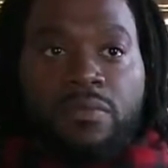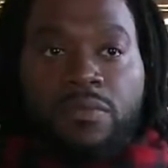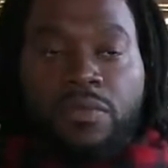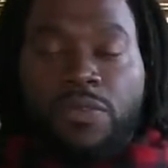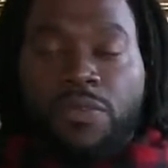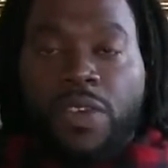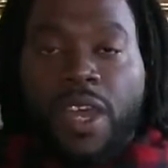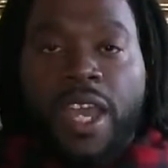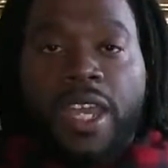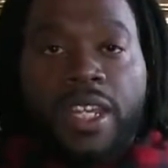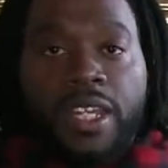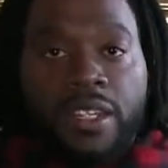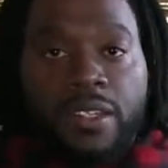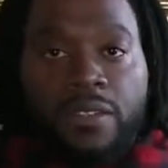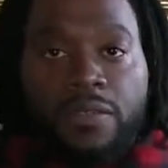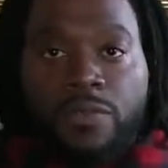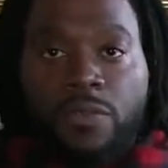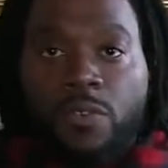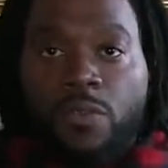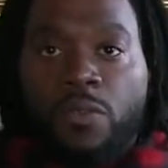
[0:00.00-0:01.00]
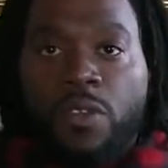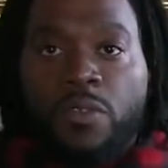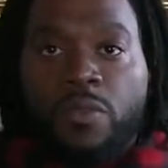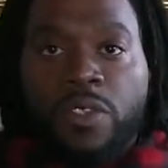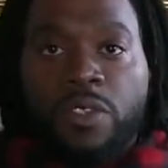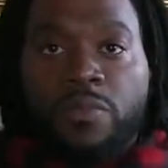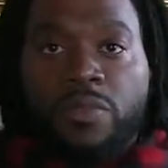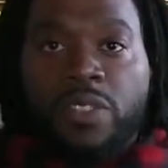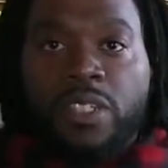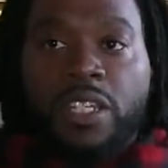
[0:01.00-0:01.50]
fighting for what
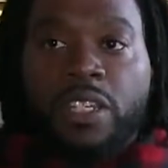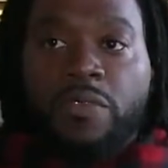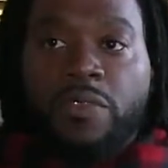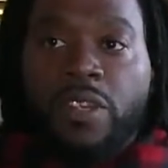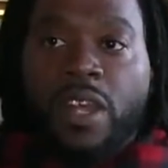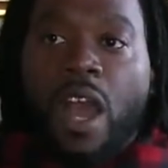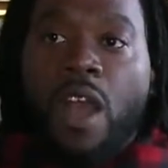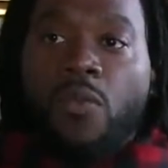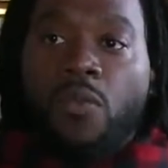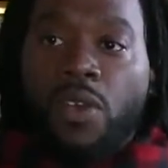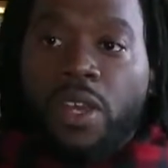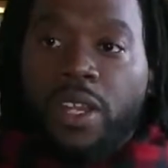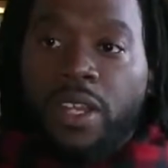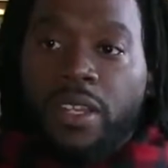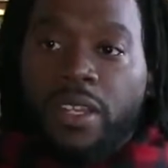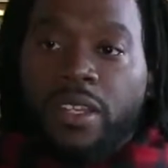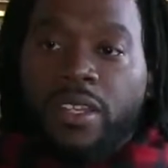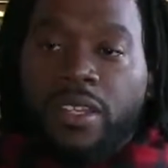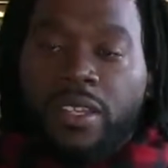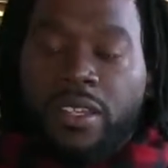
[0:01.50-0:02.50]
we believe in. I want